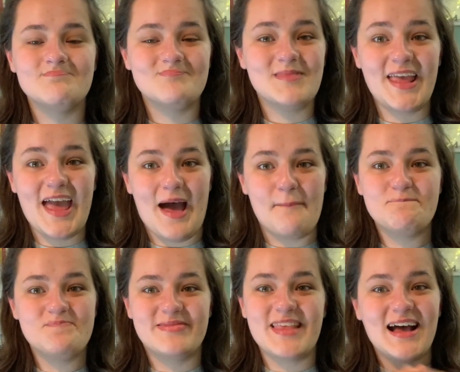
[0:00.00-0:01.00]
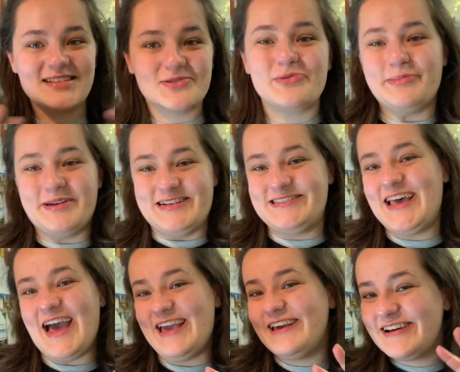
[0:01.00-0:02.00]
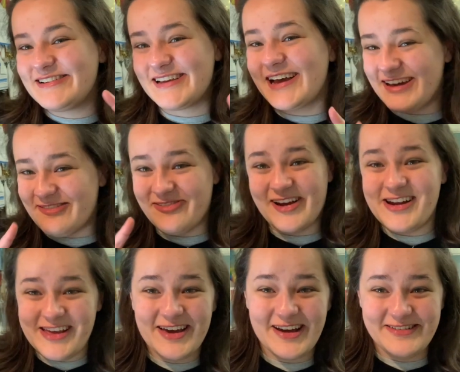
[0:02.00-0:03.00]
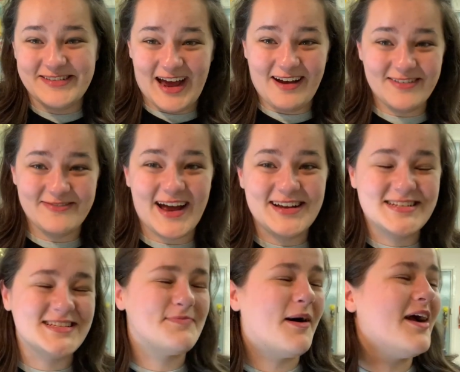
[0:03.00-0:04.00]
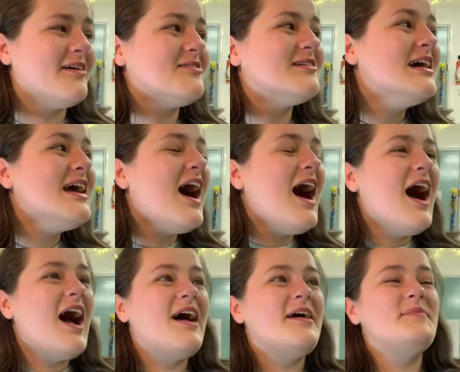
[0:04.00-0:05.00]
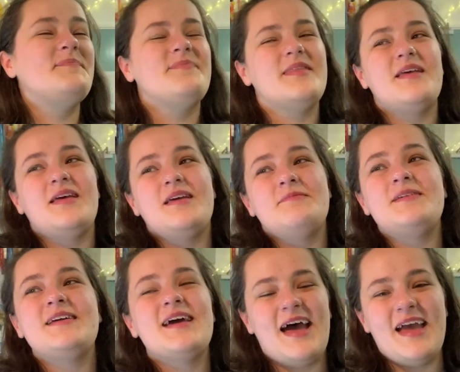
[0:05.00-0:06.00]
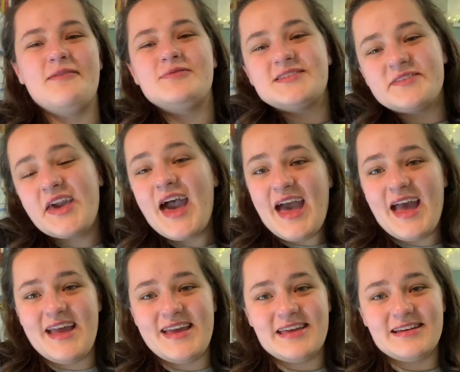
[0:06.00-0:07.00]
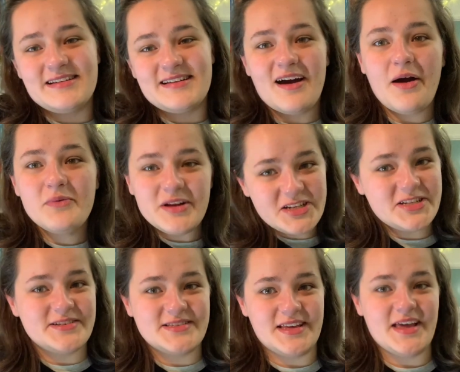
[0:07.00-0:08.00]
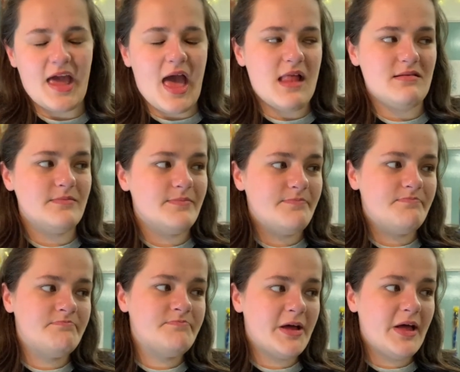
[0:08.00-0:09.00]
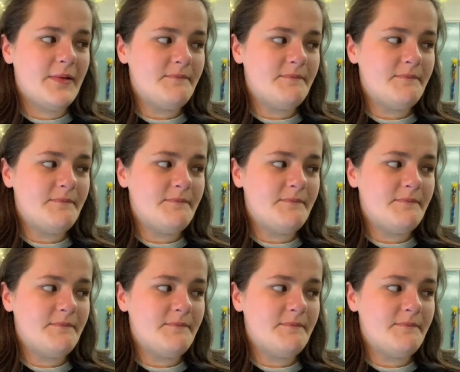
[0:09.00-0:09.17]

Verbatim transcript: Yeah, that's all I'm going to say because I could really go down a ranty spiral. Um, but yeah, it was okay. I wouldn't choose it again. But